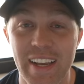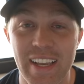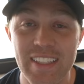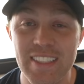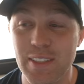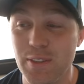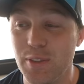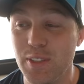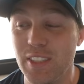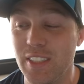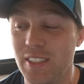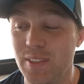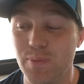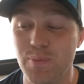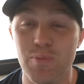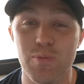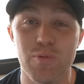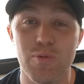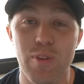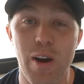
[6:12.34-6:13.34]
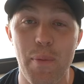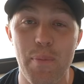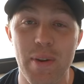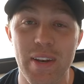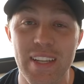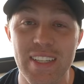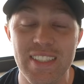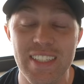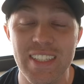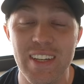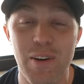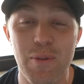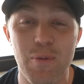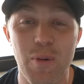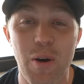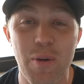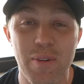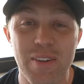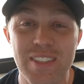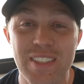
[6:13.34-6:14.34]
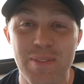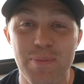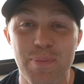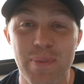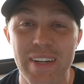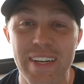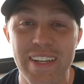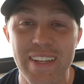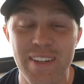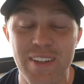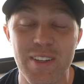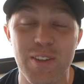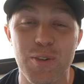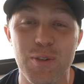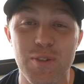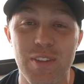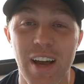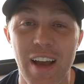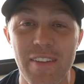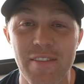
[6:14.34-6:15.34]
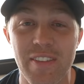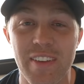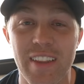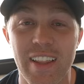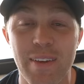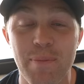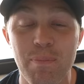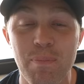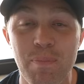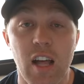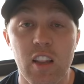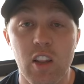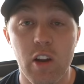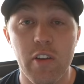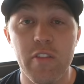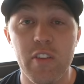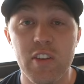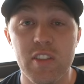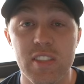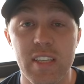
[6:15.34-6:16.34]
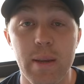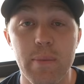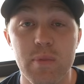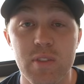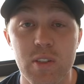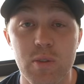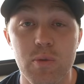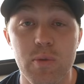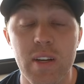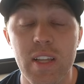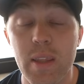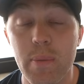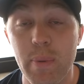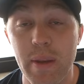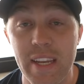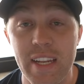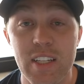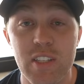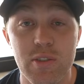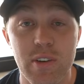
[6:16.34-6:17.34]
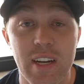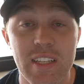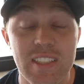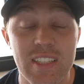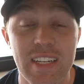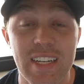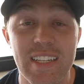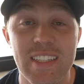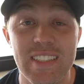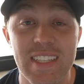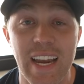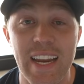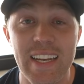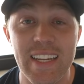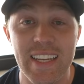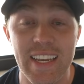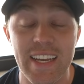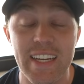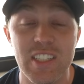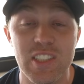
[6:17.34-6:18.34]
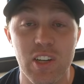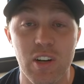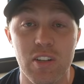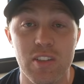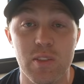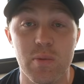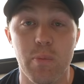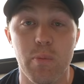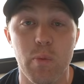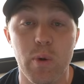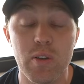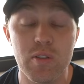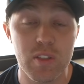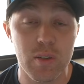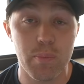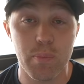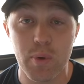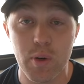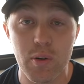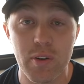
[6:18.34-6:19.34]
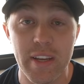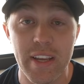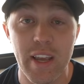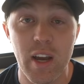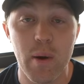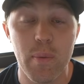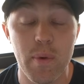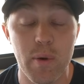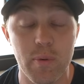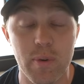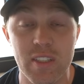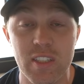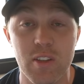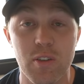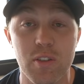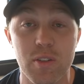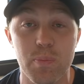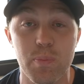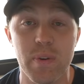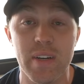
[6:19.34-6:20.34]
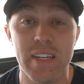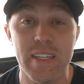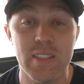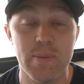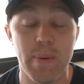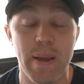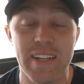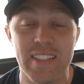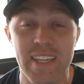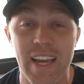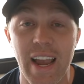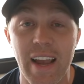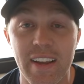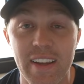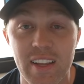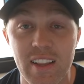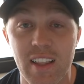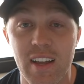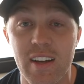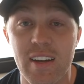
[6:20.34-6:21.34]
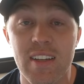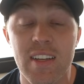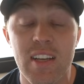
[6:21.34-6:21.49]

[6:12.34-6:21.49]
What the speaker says: guess he was just reminiscing on what was a pretty cool night for them. A lot of you seem to really be interested in Dane Kingshot's Wilson Brewing helmet, which looks pretty spectacular.